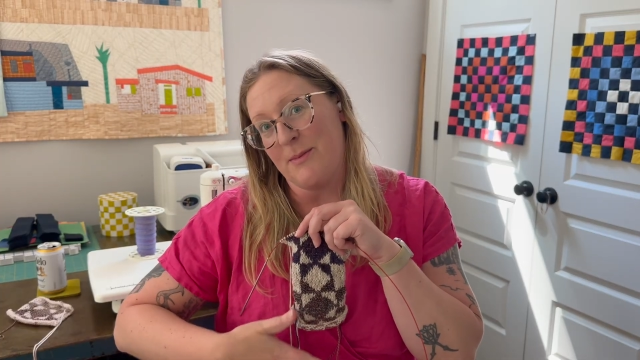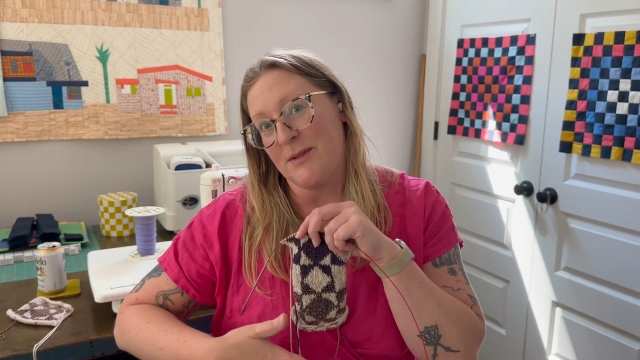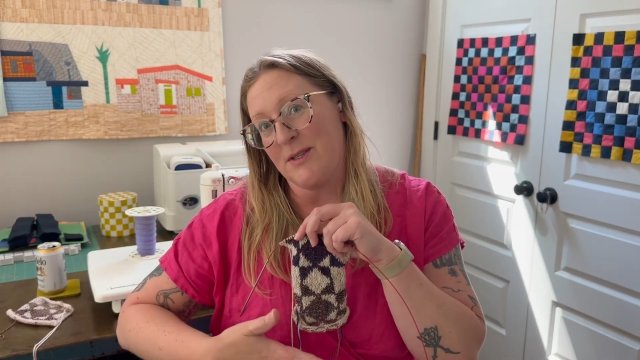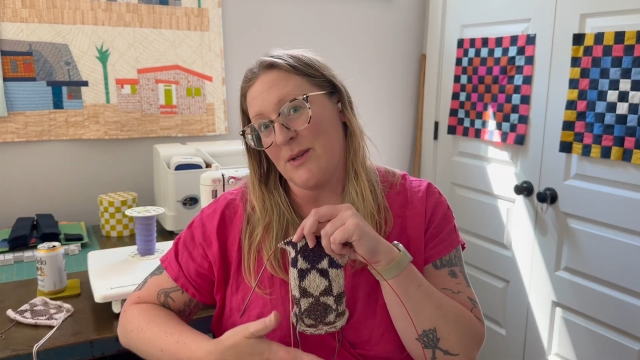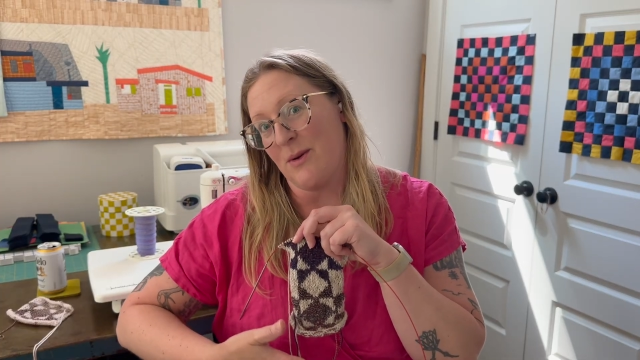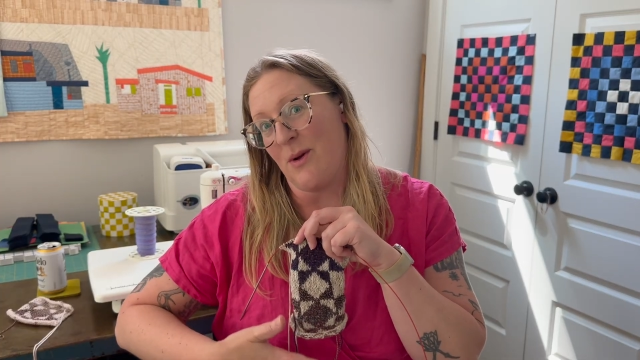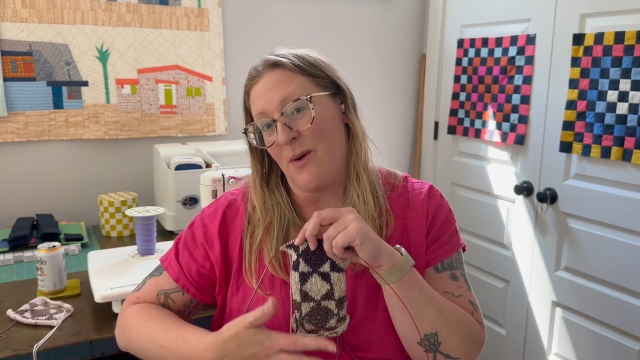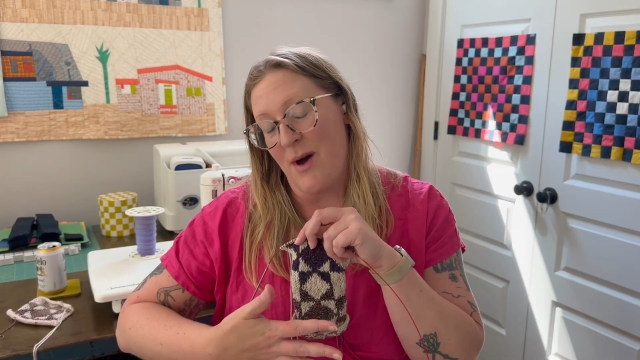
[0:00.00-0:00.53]
So
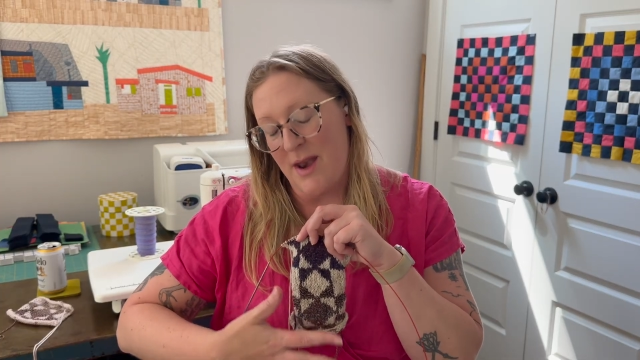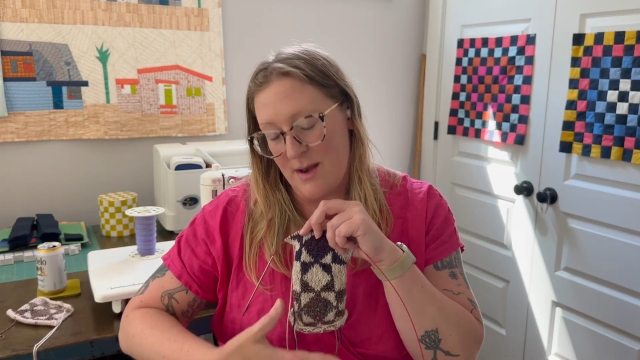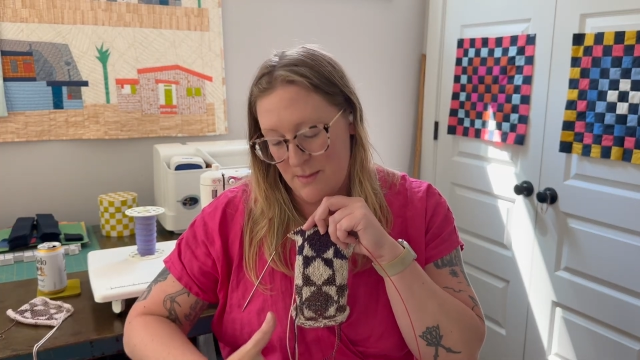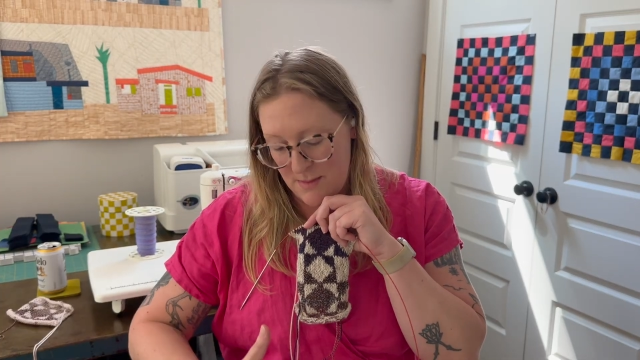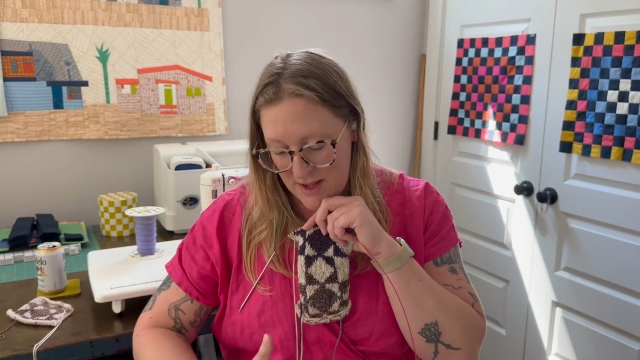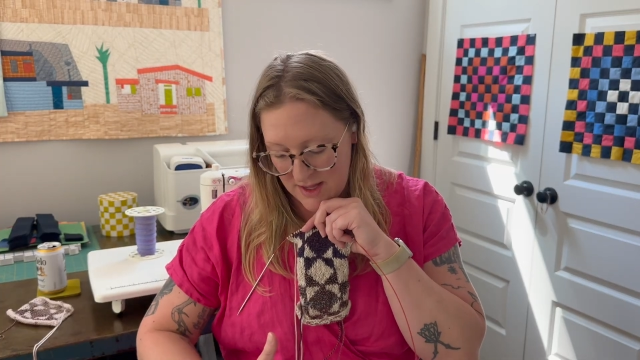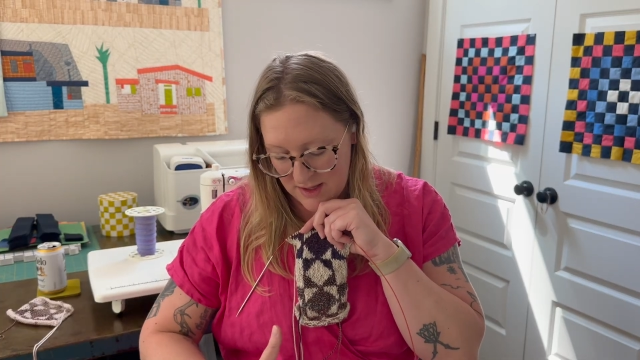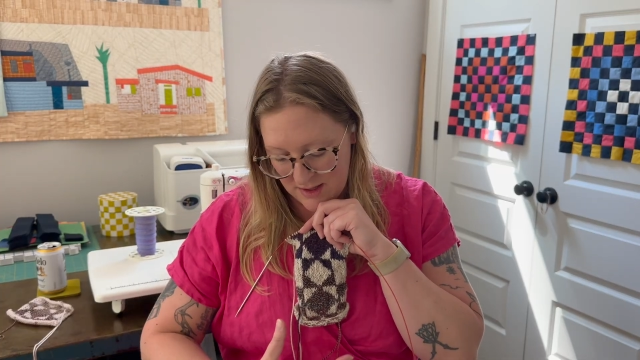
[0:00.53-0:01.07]
go ahead and
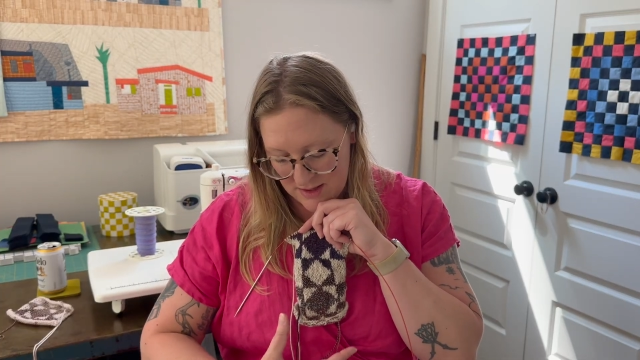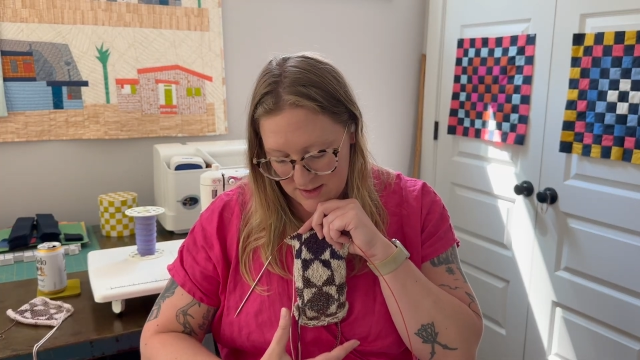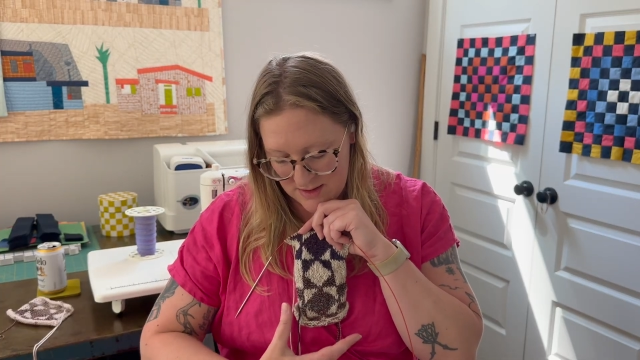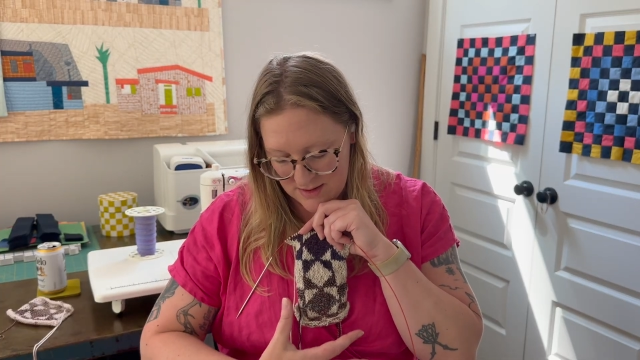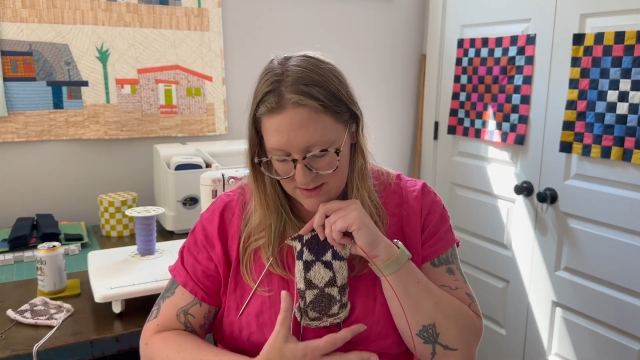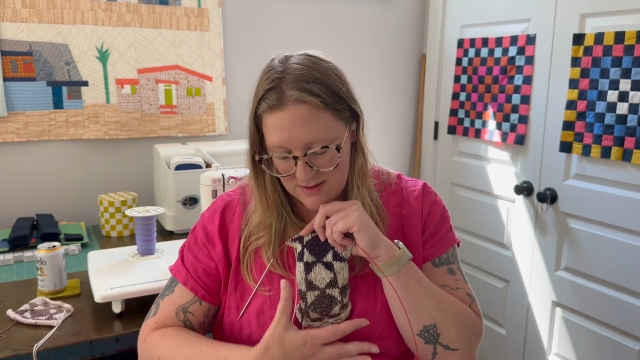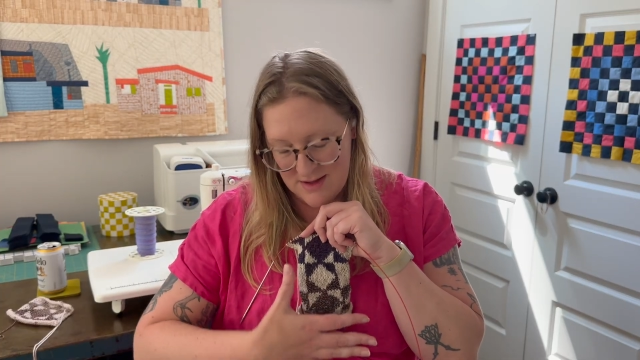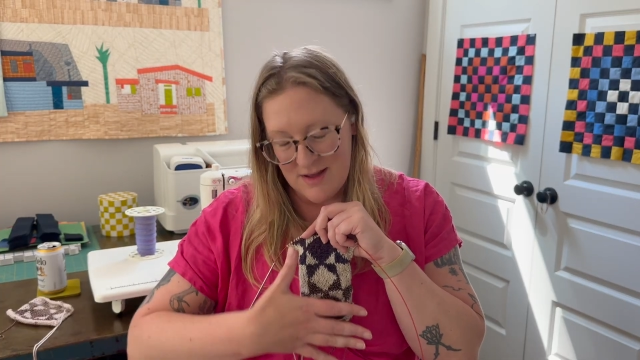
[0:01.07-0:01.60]
make
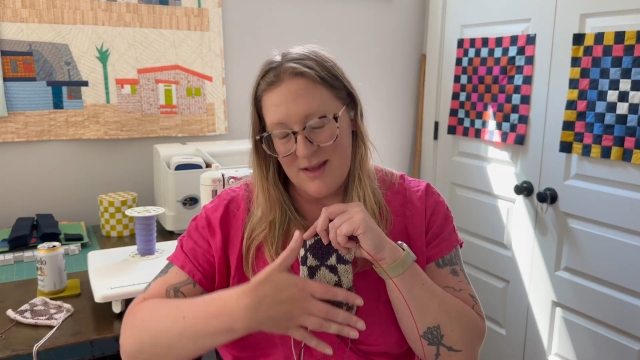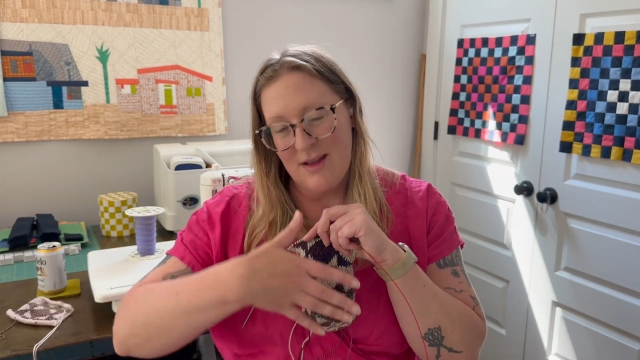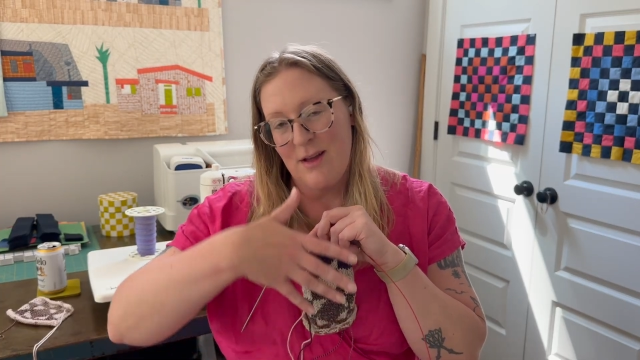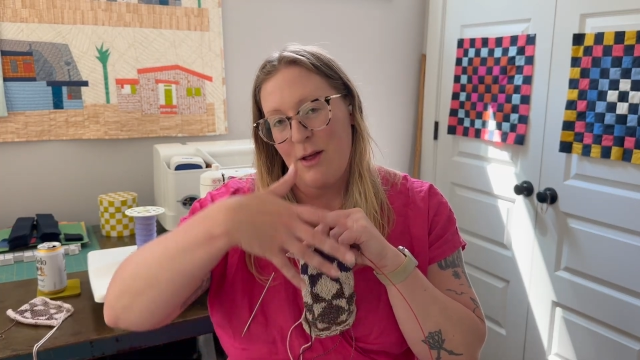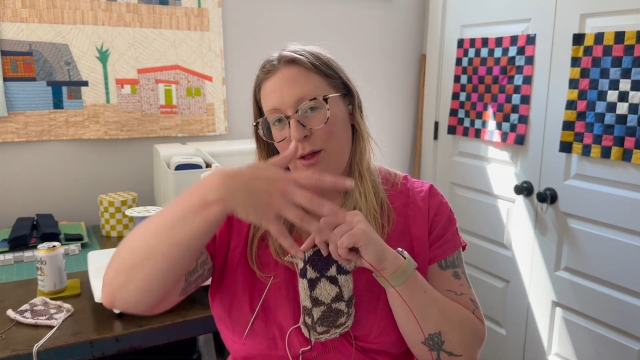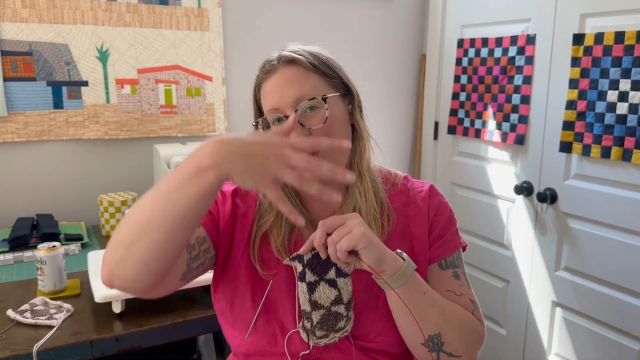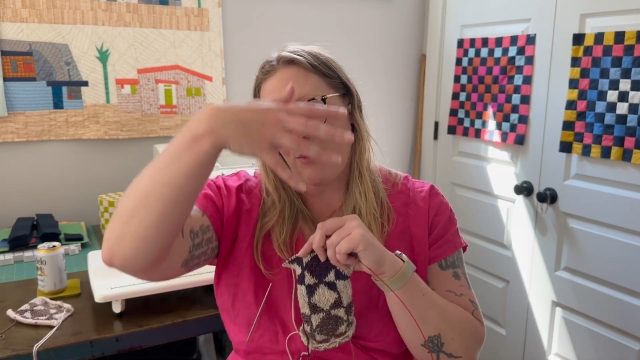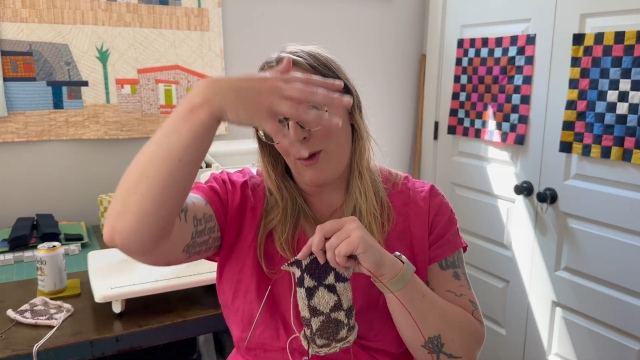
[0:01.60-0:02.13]

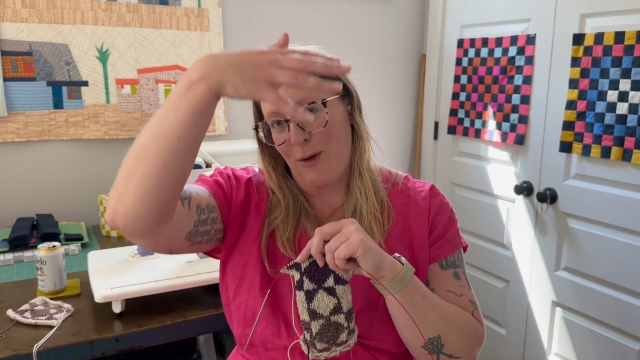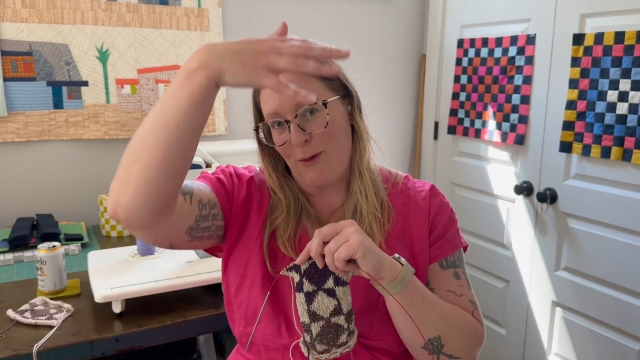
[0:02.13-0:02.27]
3 or